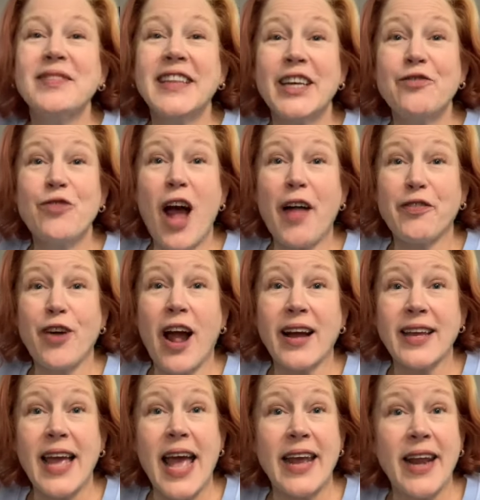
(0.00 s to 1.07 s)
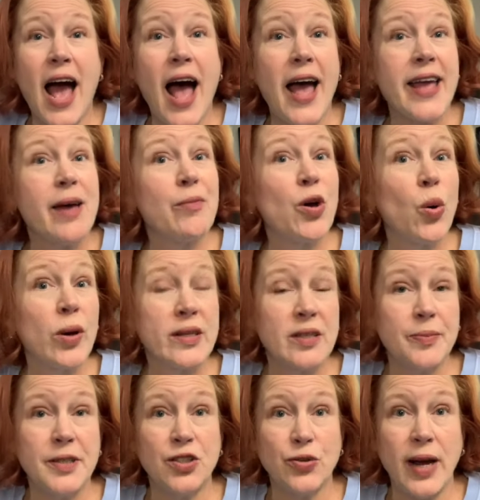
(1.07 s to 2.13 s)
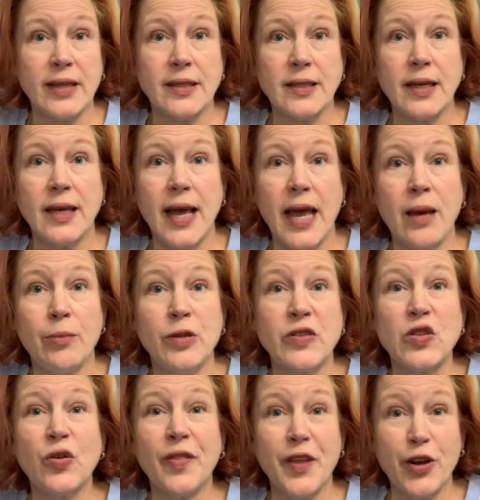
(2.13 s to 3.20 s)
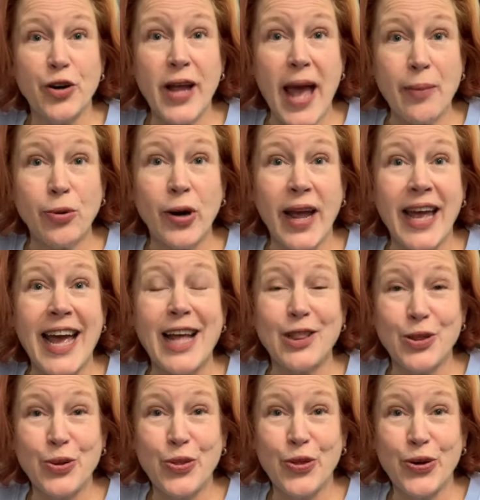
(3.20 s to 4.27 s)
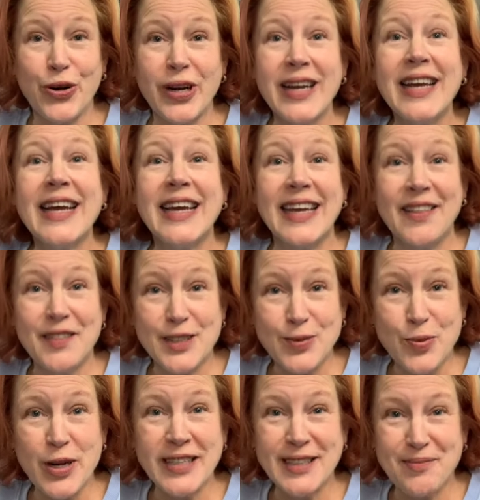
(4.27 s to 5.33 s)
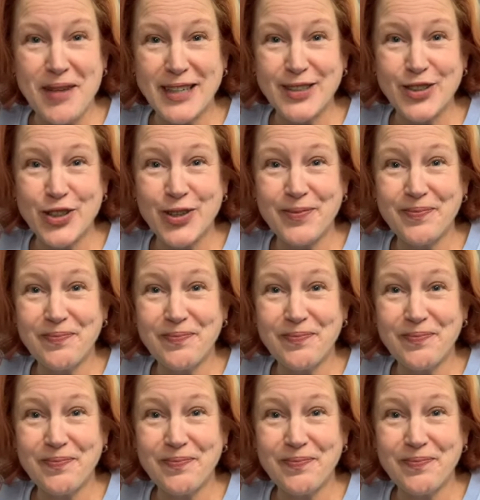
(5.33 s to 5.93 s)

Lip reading: Lynn Rothrock, and I am going to be directing a musical theater cabaret at Luther in the spring semester.